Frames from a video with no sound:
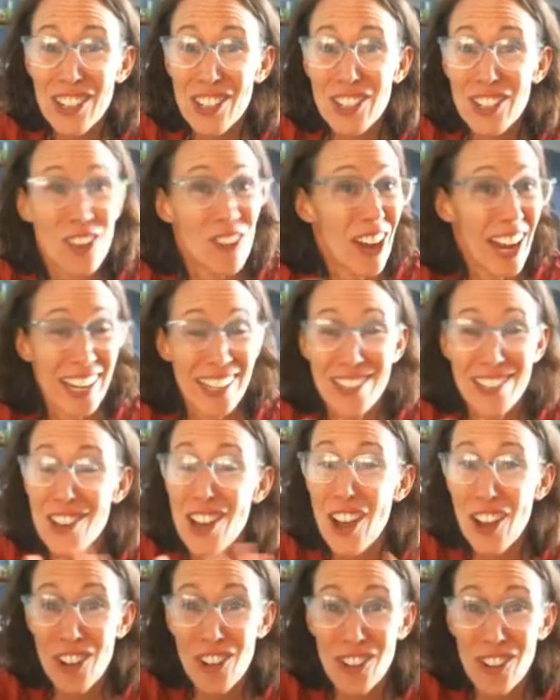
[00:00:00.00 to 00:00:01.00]
So I
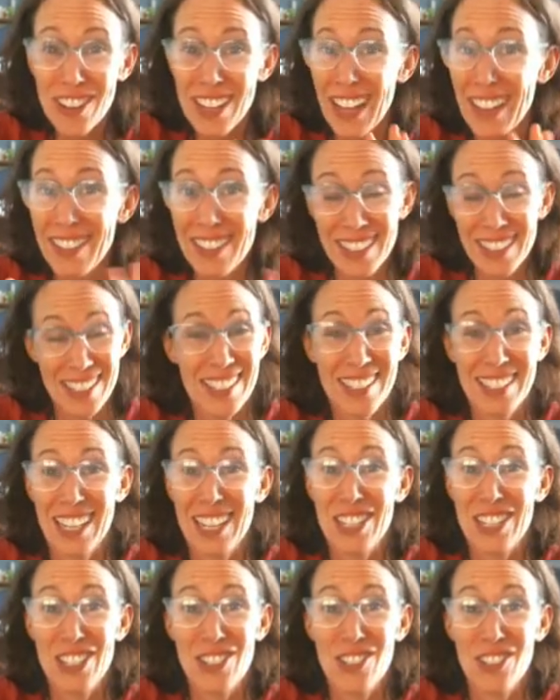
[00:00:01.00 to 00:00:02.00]
know that the
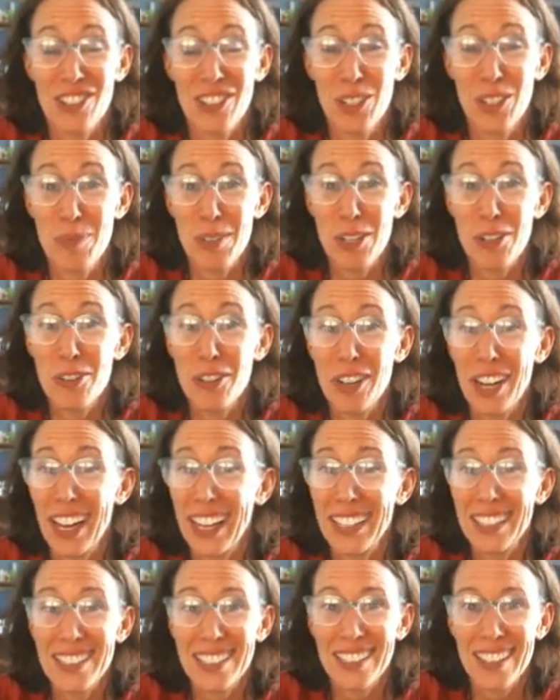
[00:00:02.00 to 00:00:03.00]
discussions are going to be
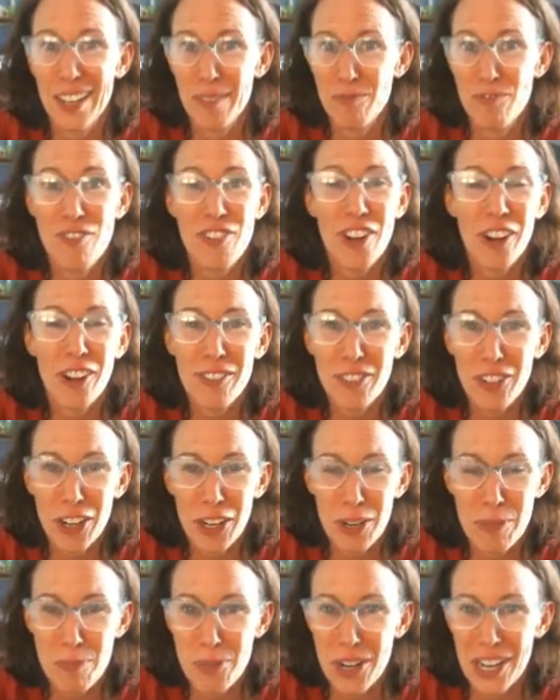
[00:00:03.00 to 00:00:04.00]
great. I'm very, very
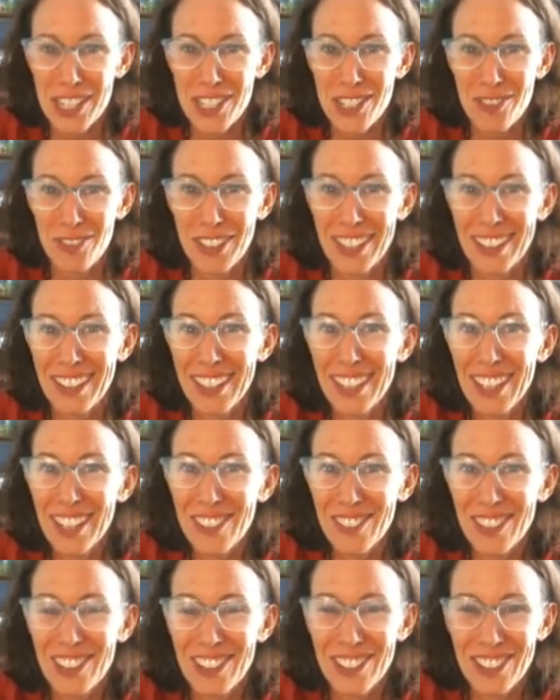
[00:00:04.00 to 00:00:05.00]
impressed
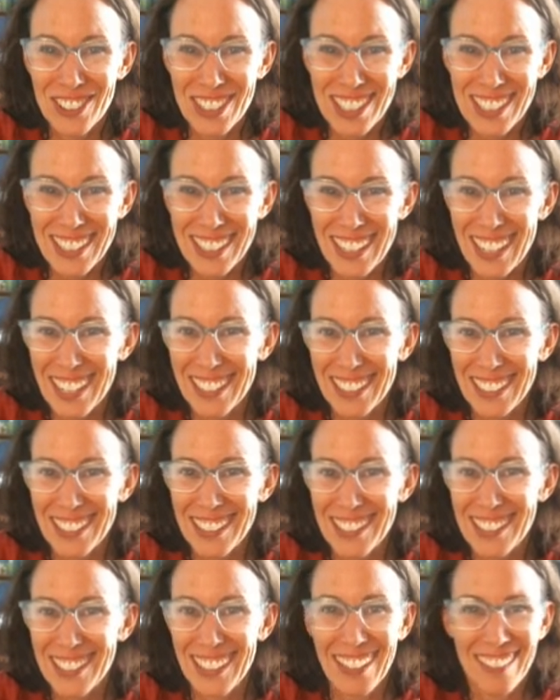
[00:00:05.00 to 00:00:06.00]
with your
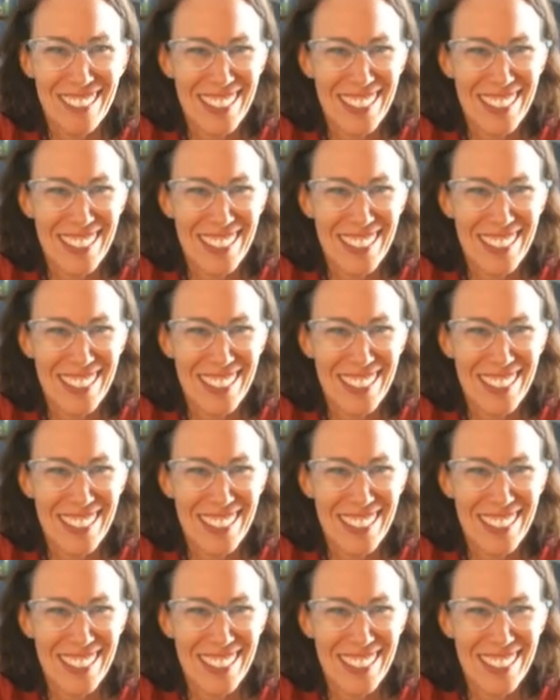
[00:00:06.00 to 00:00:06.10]
discussions.